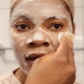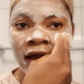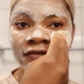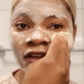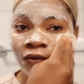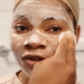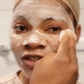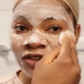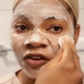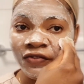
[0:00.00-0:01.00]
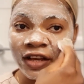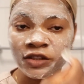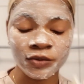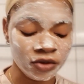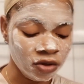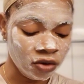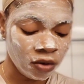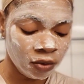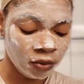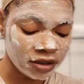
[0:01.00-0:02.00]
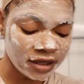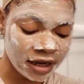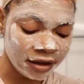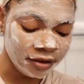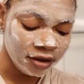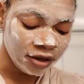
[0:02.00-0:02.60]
After washing your face with lukewarm water,